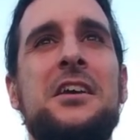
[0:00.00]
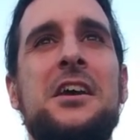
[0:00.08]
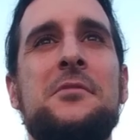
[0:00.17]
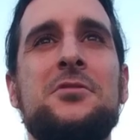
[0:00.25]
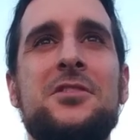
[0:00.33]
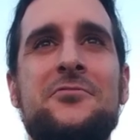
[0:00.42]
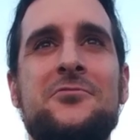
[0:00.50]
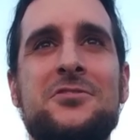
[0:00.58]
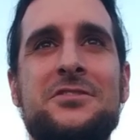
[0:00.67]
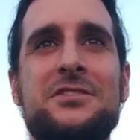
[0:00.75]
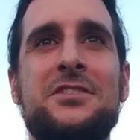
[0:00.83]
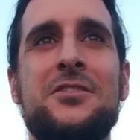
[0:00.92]
I believe we're
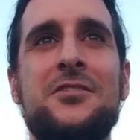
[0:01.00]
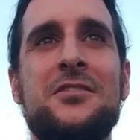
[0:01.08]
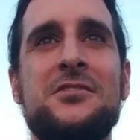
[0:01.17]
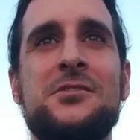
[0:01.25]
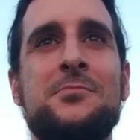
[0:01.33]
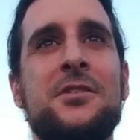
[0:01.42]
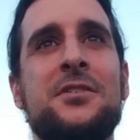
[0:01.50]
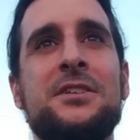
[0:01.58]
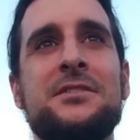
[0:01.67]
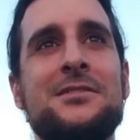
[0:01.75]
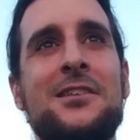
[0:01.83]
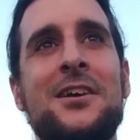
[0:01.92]
just here to
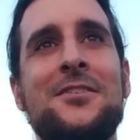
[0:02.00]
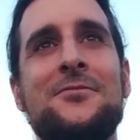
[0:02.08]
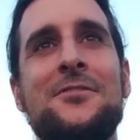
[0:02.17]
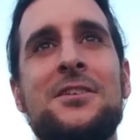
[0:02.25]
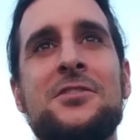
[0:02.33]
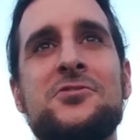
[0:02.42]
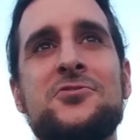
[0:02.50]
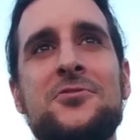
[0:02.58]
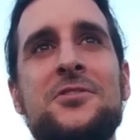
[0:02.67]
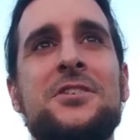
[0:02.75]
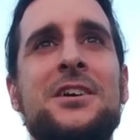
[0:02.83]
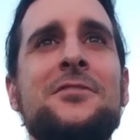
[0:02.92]
experience life and
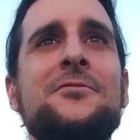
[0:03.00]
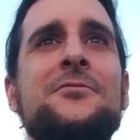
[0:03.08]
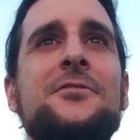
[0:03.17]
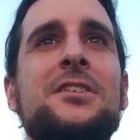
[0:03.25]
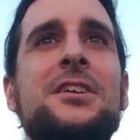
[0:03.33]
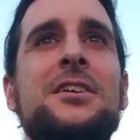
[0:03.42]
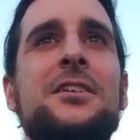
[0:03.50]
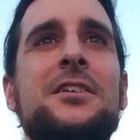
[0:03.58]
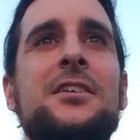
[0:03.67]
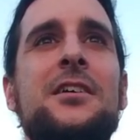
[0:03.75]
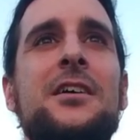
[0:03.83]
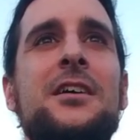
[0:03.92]
enjoy life
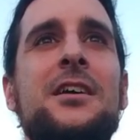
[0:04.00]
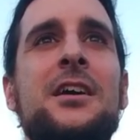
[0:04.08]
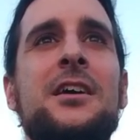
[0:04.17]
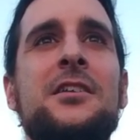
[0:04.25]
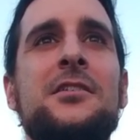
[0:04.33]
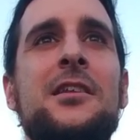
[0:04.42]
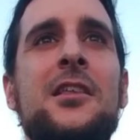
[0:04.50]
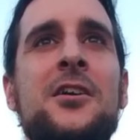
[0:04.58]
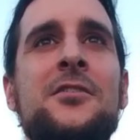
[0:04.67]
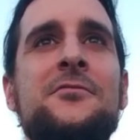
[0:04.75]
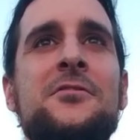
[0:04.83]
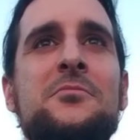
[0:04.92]
and
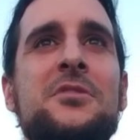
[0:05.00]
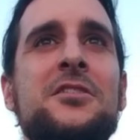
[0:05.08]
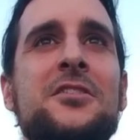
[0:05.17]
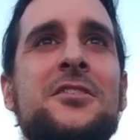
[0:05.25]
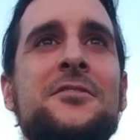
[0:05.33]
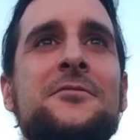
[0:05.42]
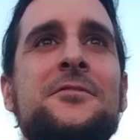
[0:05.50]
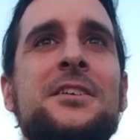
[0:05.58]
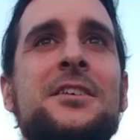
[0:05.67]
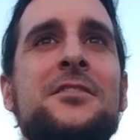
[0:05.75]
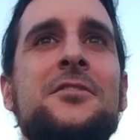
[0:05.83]
love and be loved